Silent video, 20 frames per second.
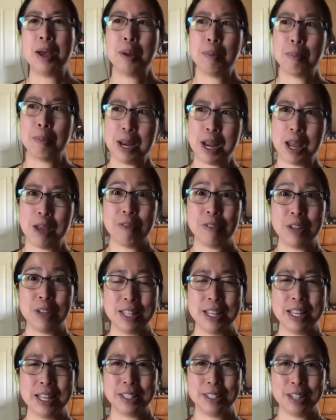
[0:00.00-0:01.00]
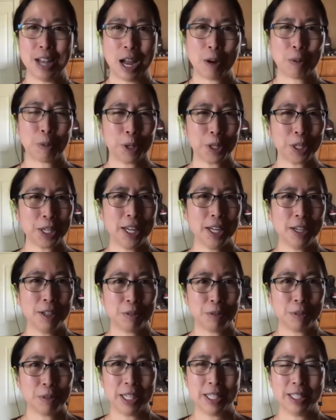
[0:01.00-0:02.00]
But if it is not working,
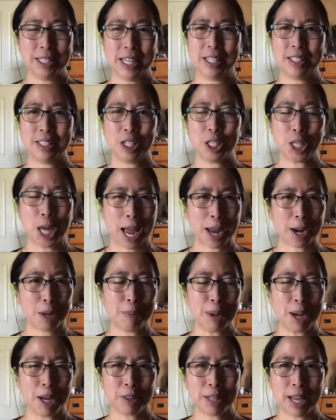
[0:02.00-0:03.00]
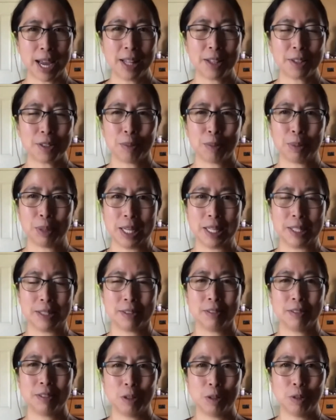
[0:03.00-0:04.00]
we need to chat about that. So please
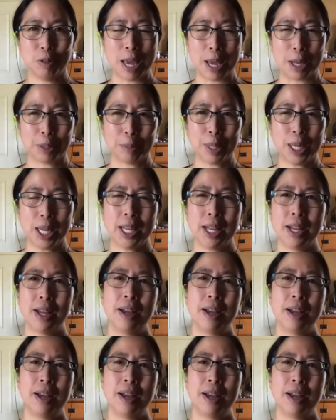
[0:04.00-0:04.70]
do tell me.